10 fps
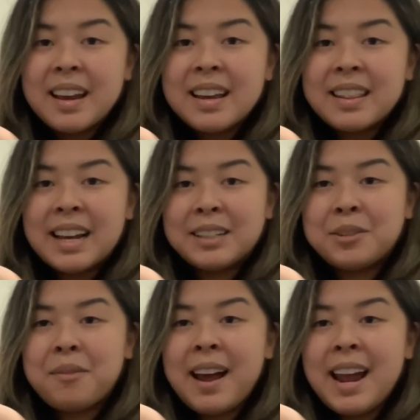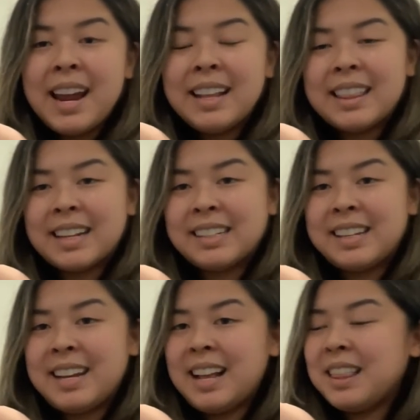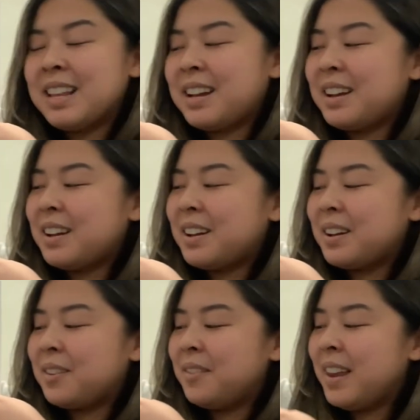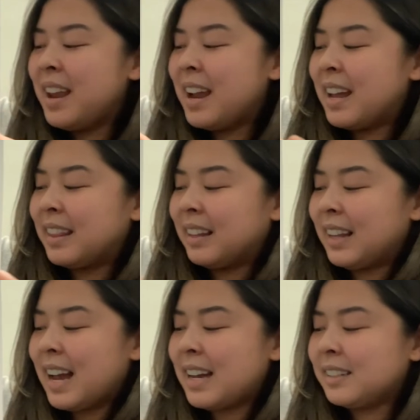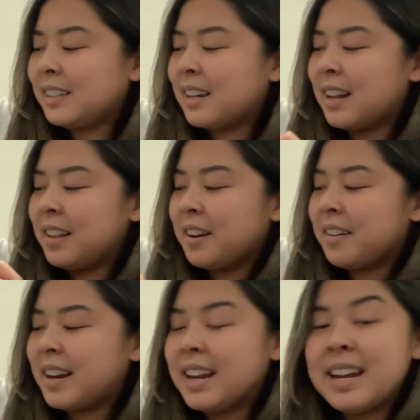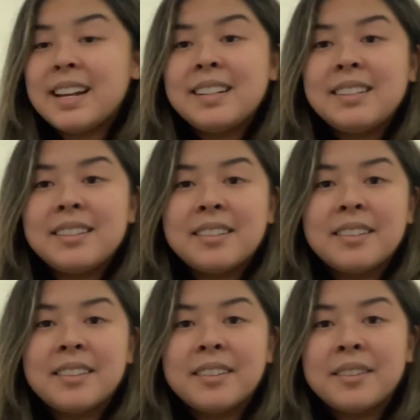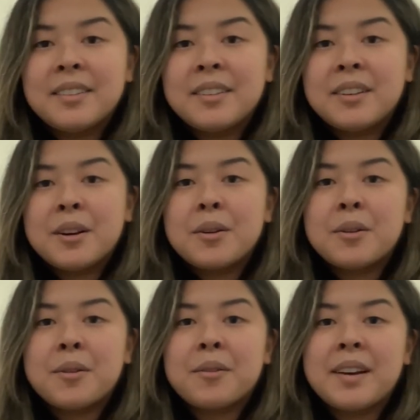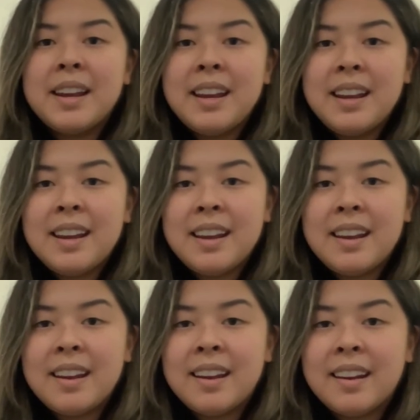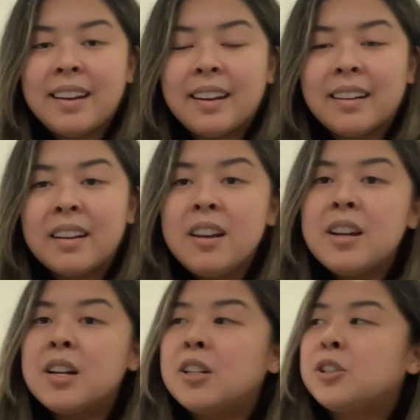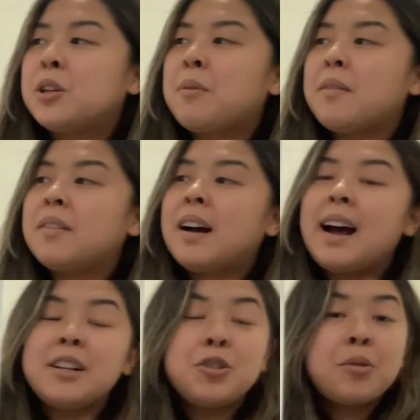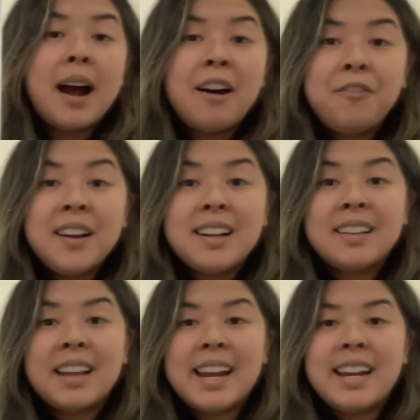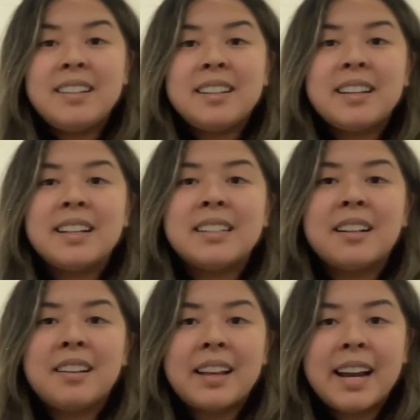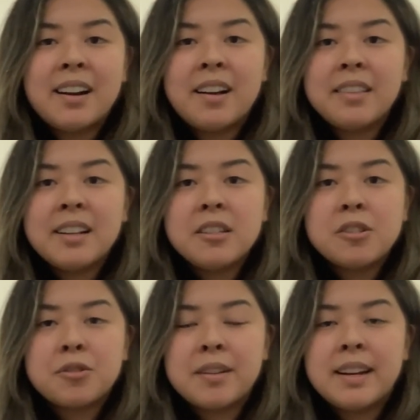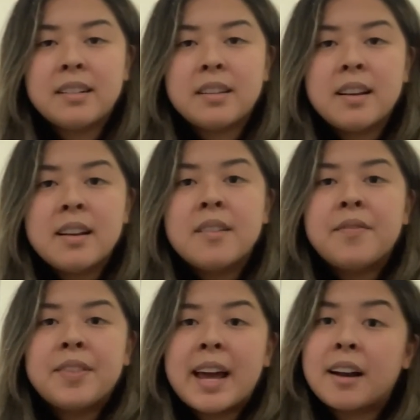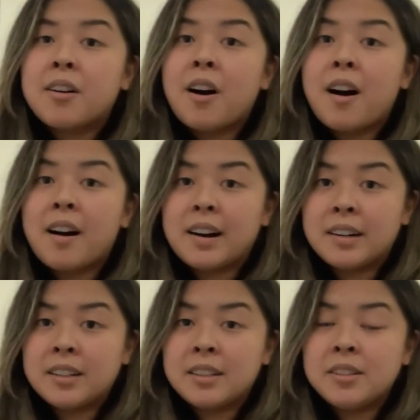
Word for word: That's right, that's yellow. And the last color is green. So a traffic light is a light on the street that cars